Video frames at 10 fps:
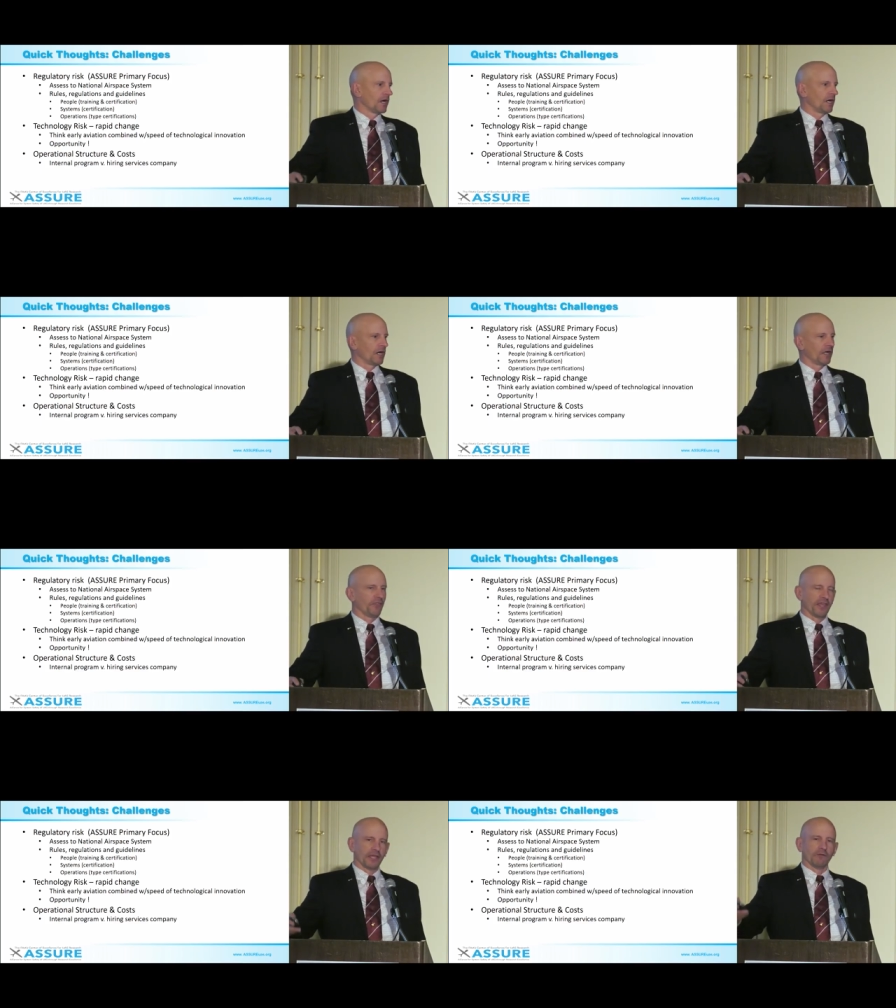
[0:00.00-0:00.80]
Uh,
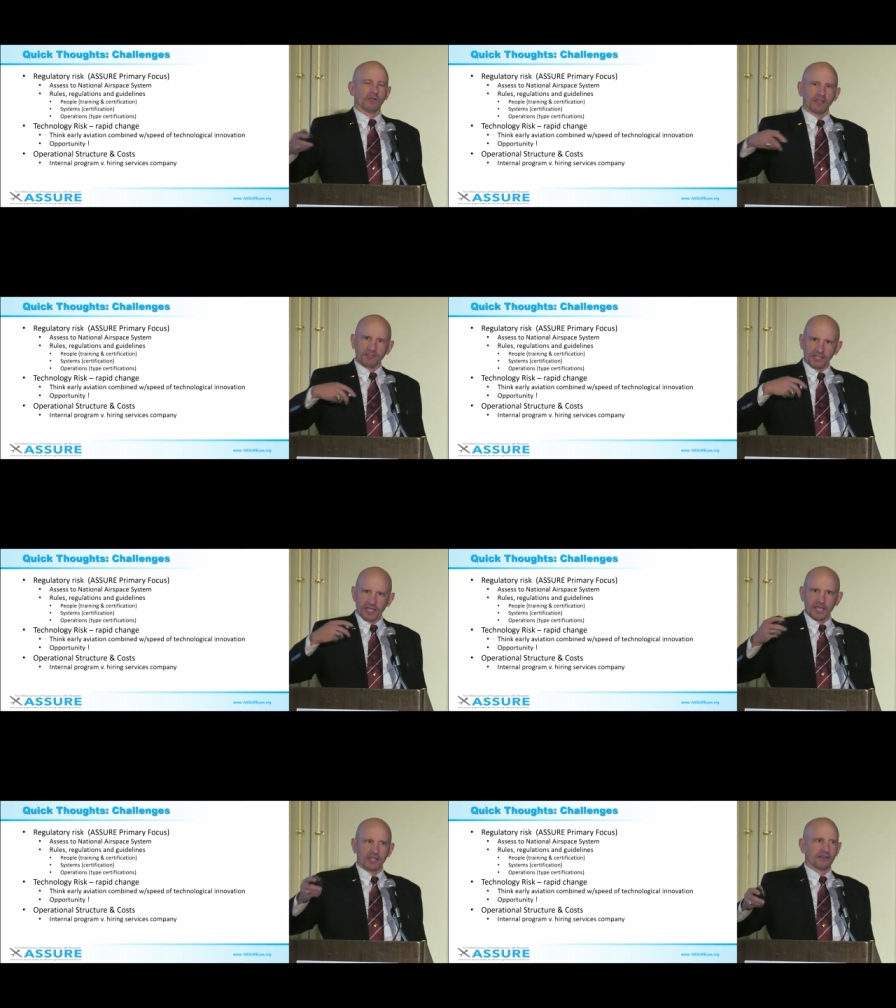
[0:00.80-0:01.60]
and then in
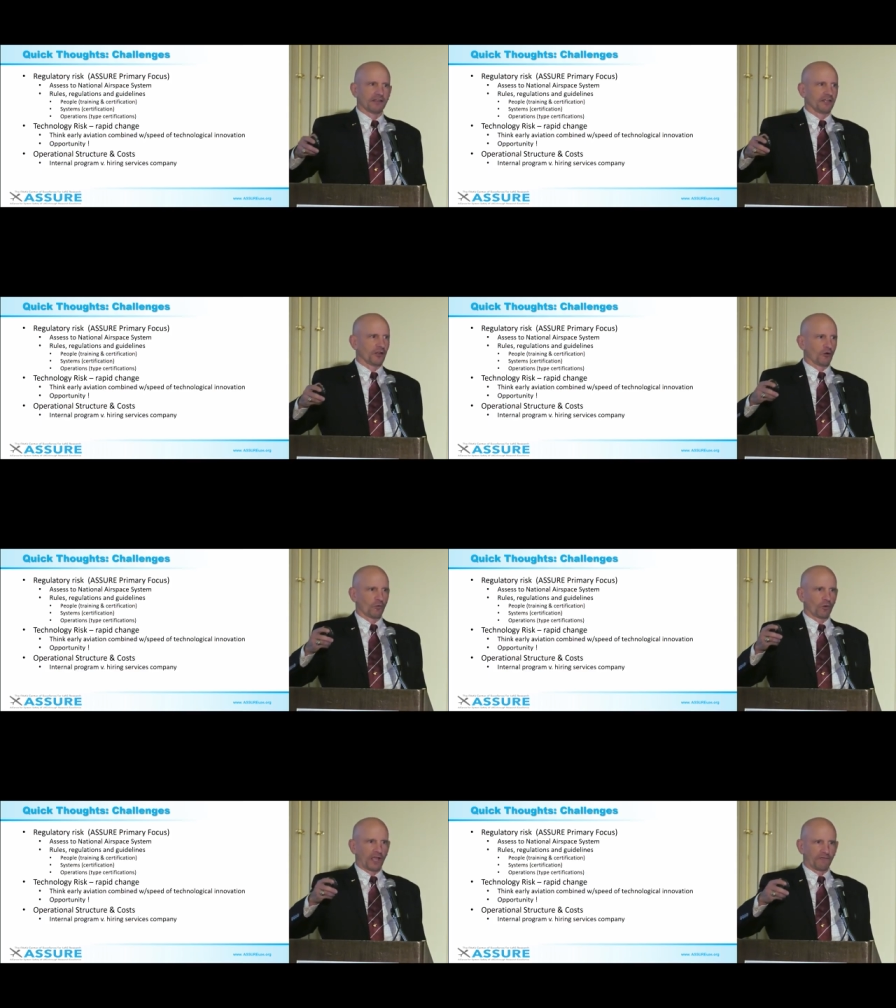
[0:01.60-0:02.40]
the end, you
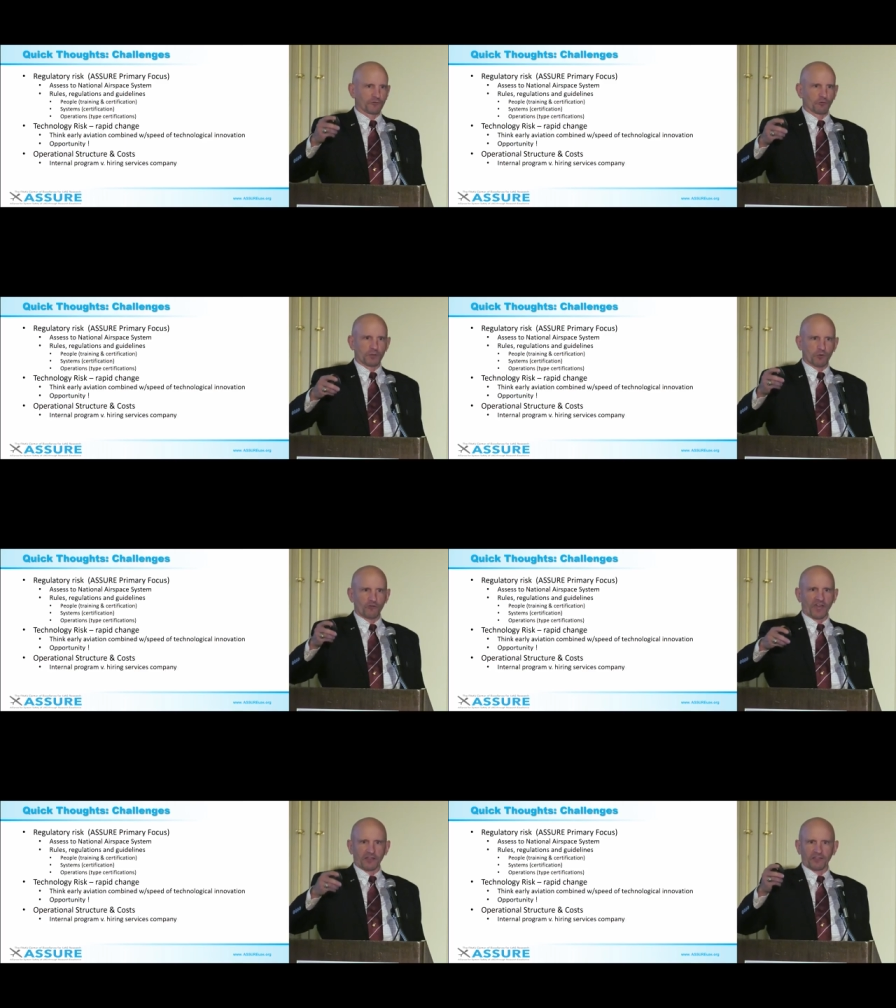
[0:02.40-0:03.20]
know, after we
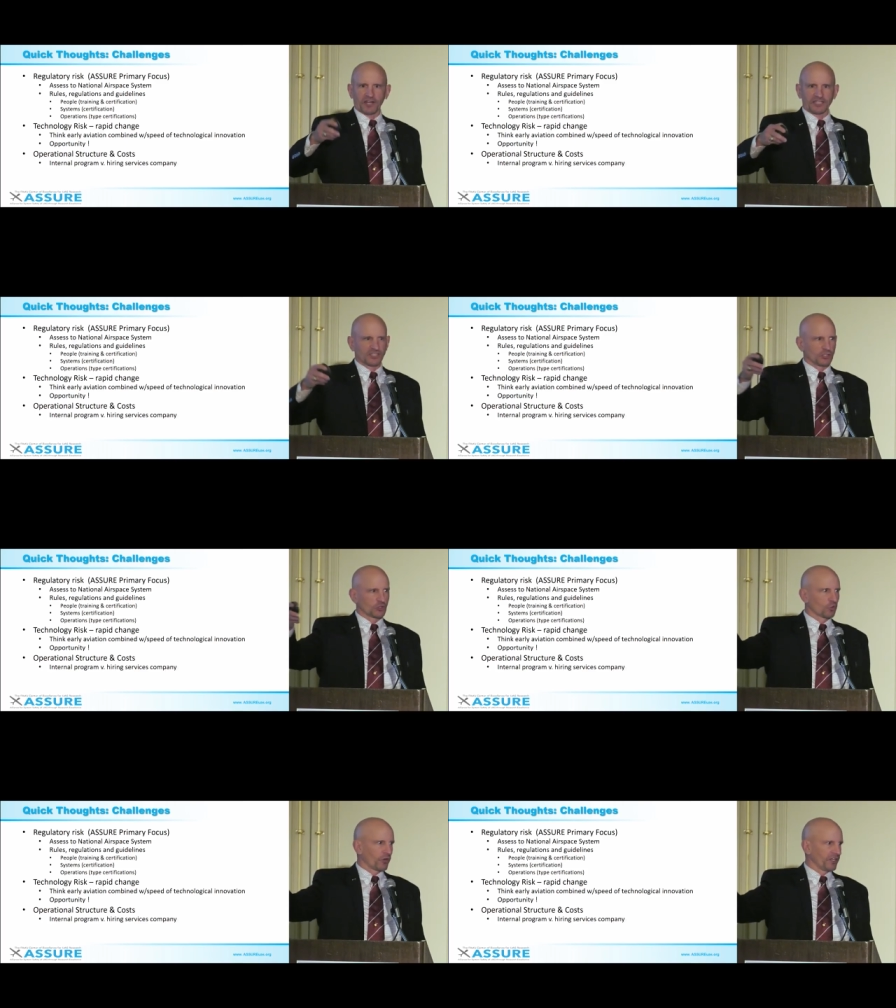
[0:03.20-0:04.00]
move out of the
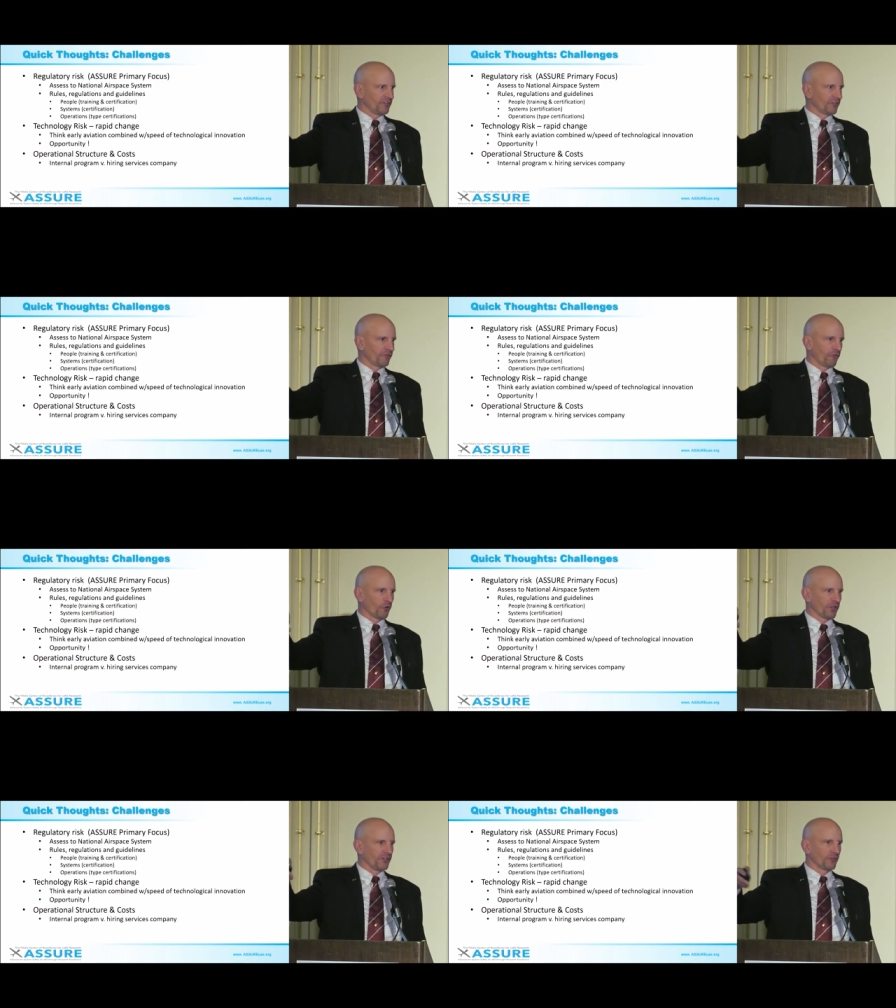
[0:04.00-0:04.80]
nineteen twenties and
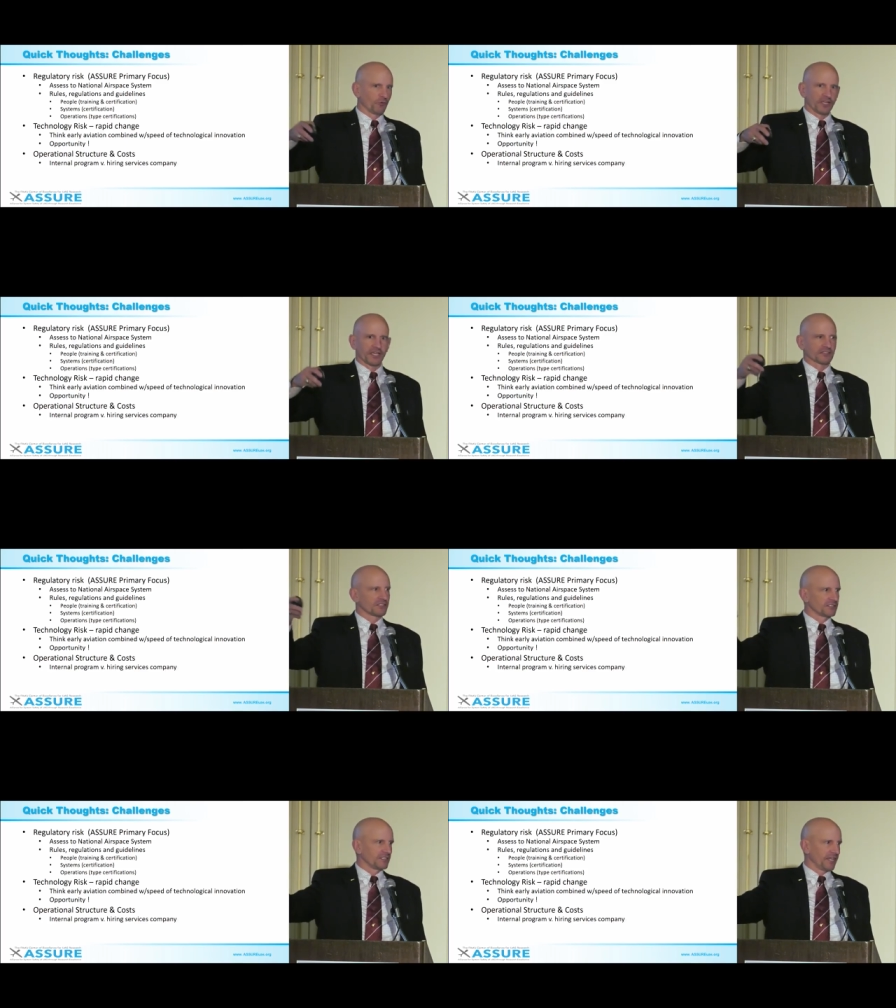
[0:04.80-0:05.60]
forties and we get
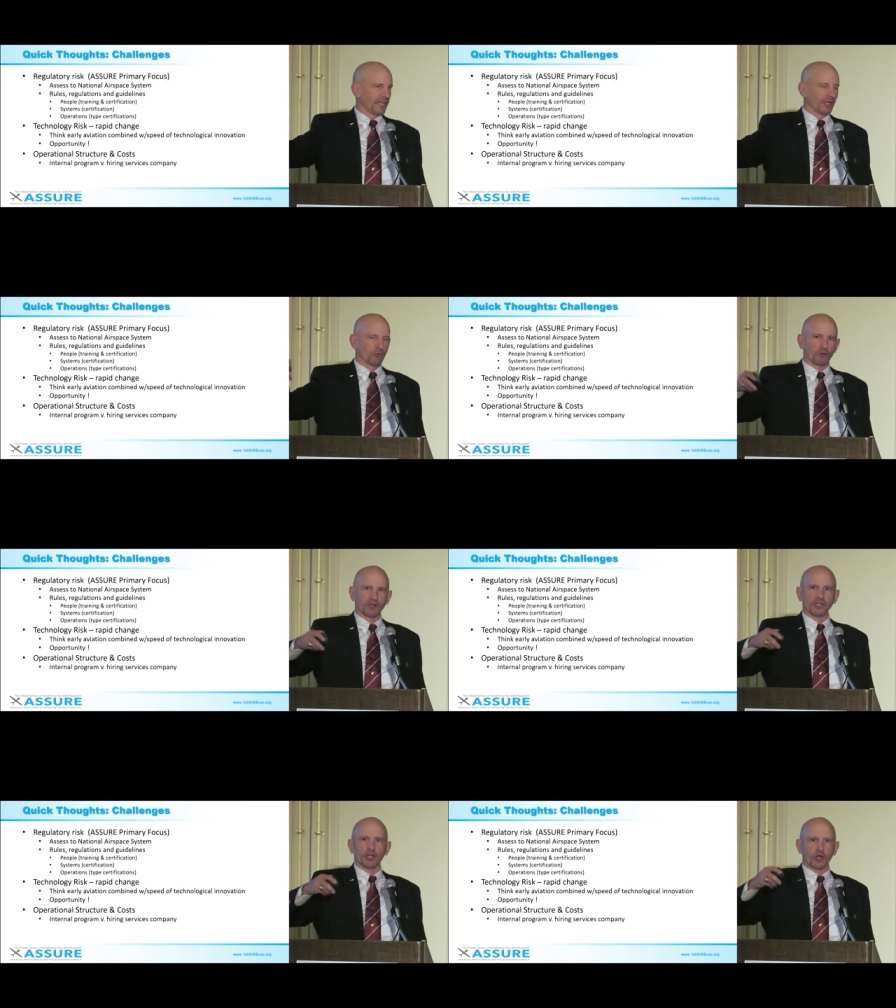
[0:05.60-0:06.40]
to today where
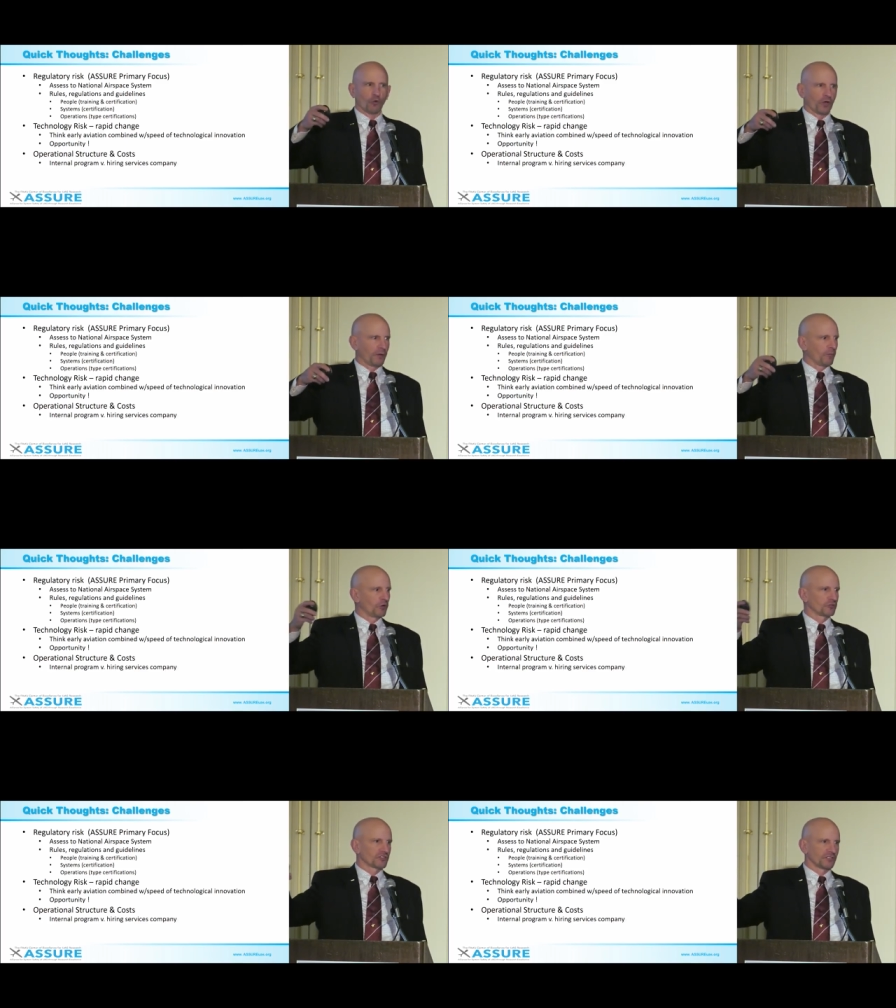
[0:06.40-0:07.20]
we know what a
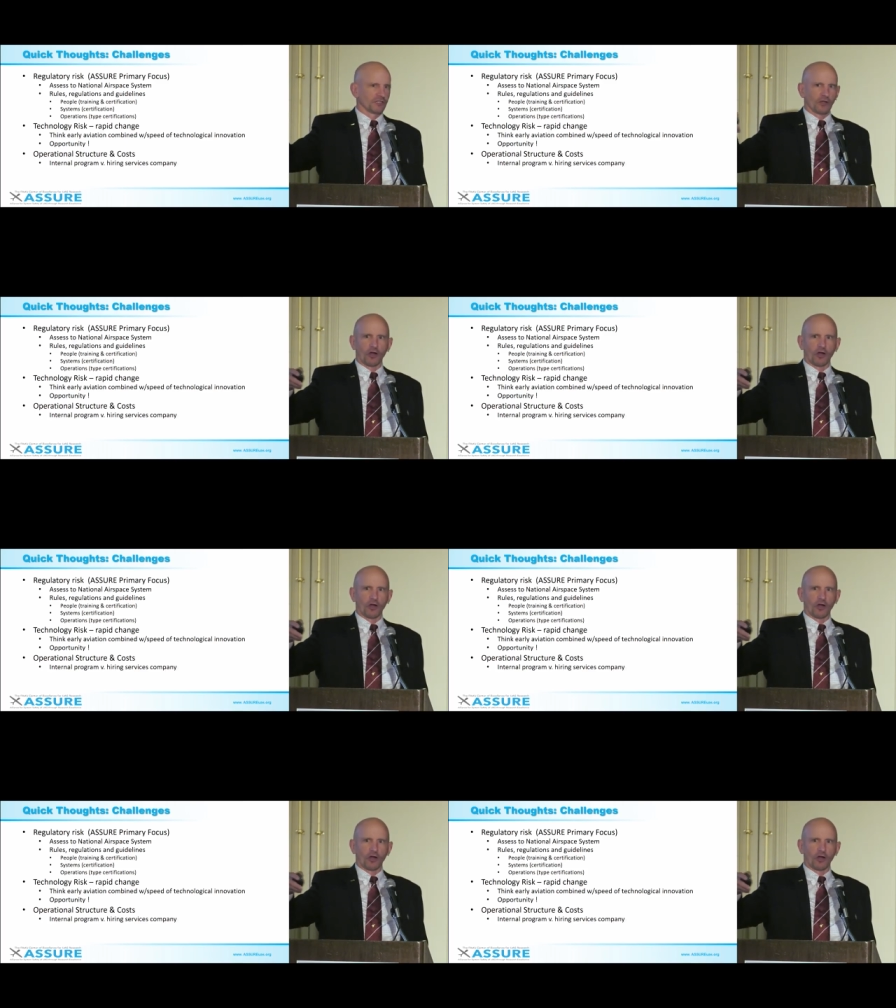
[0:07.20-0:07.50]
most,